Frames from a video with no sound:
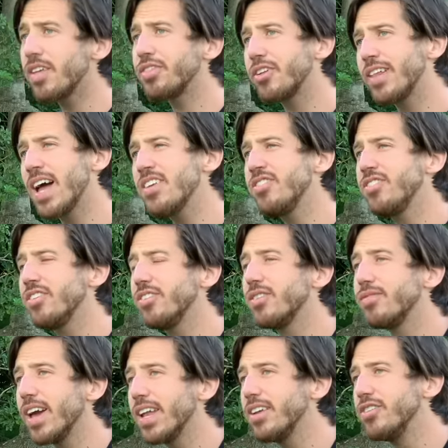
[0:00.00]
The last
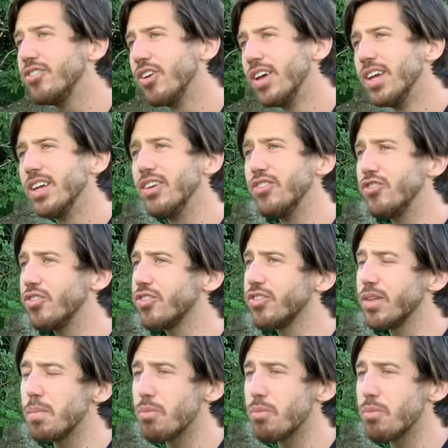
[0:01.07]
disadvantage is just the